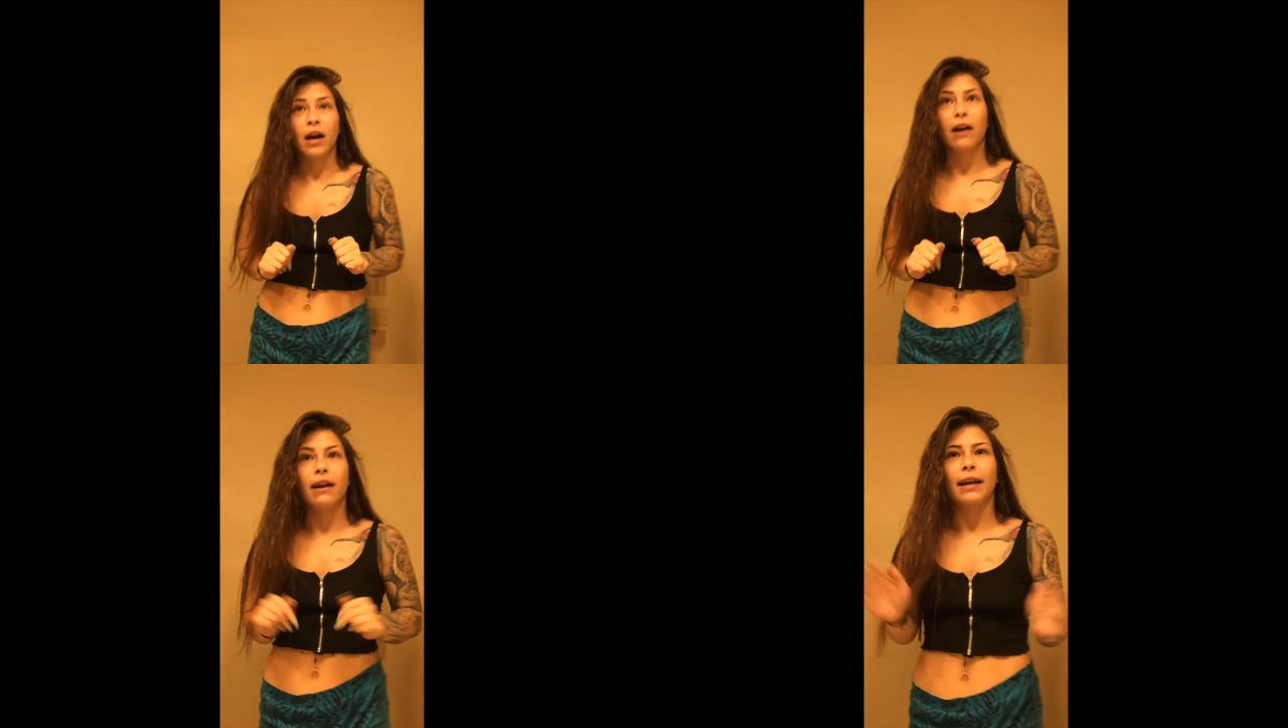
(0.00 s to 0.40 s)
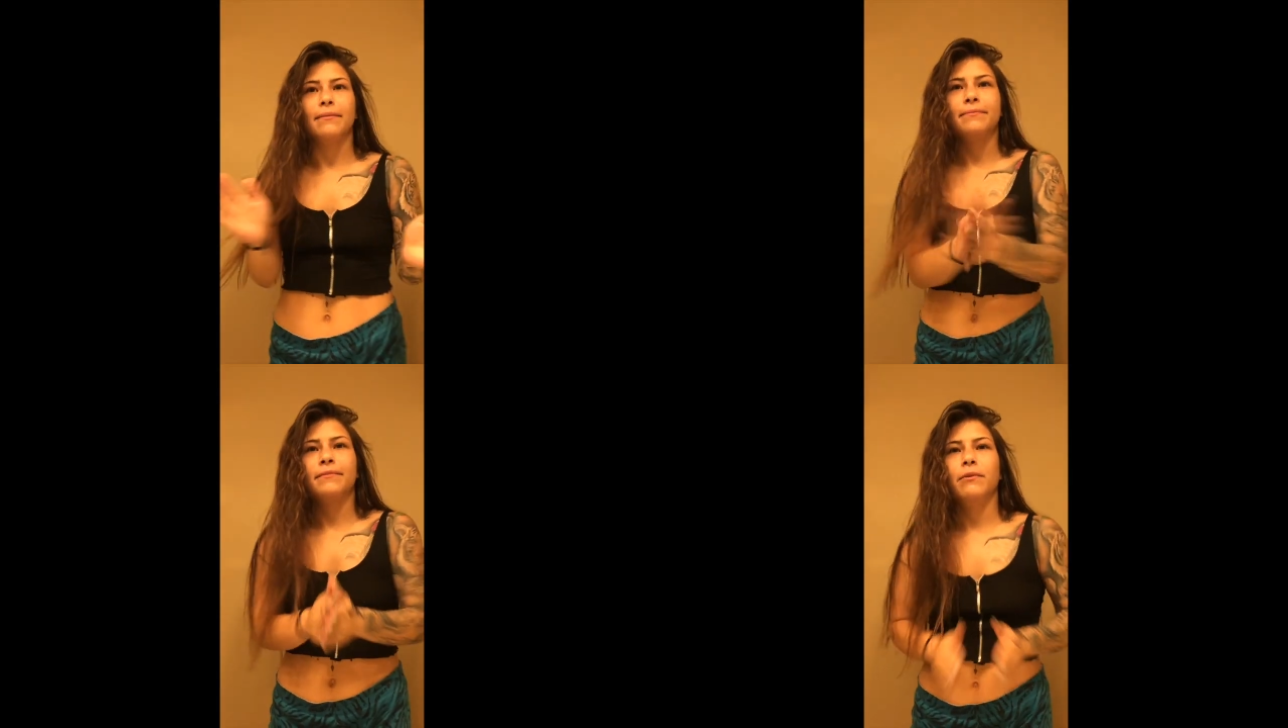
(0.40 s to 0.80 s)
All right,
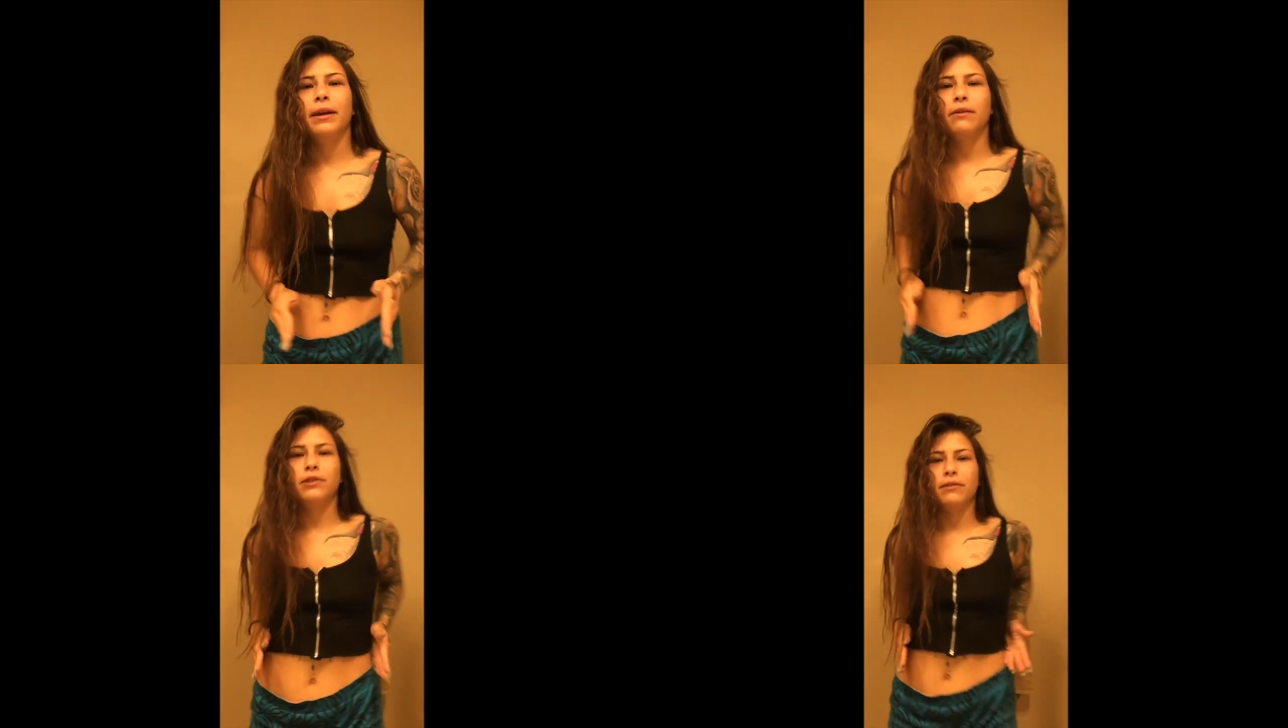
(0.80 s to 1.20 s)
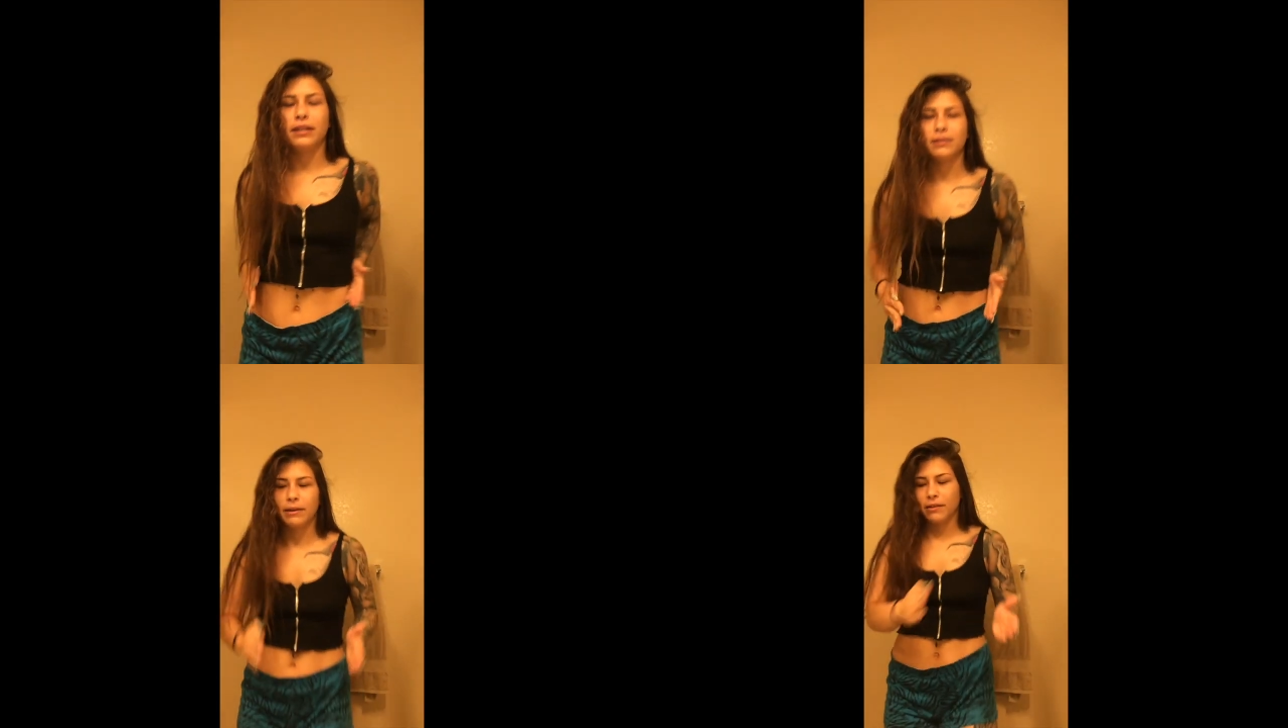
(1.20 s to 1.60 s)
we gonna do
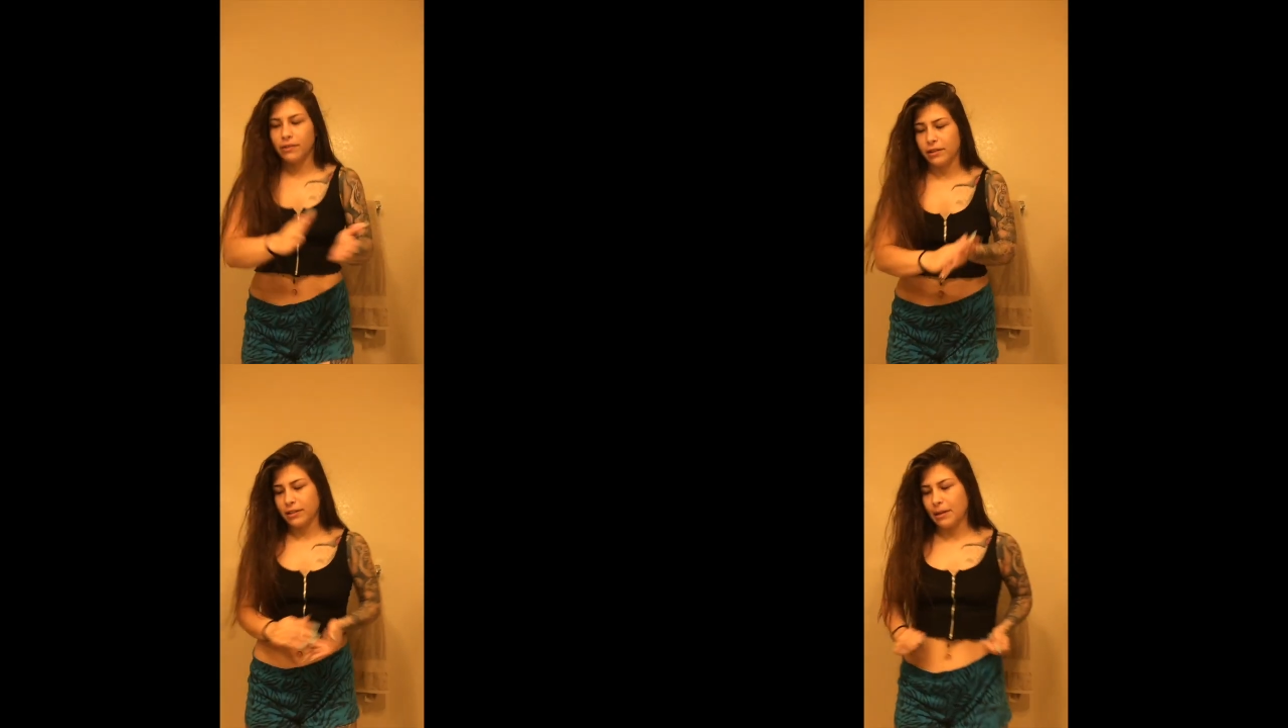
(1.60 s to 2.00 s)
this. We gonna do this.